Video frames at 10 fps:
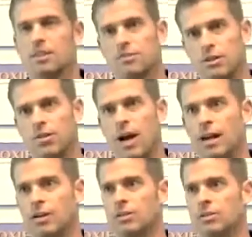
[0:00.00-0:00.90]
these free
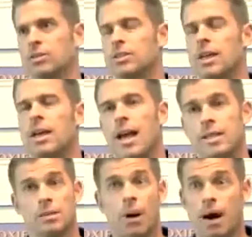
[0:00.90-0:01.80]
radicals,
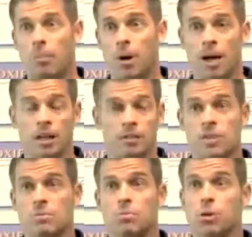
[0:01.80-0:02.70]
as a byproduct of
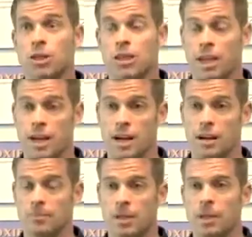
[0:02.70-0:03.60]
just breathing air.